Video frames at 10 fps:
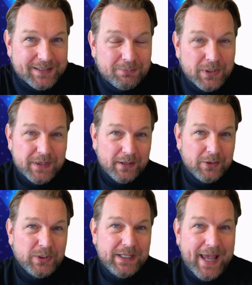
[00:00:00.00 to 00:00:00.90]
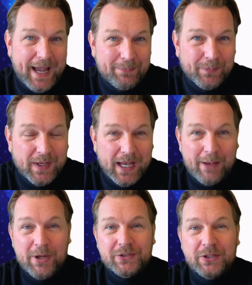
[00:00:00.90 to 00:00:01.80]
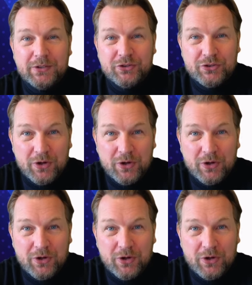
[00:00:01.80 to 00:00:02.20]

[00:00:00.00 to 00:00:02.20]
But not only that, I'm also going to show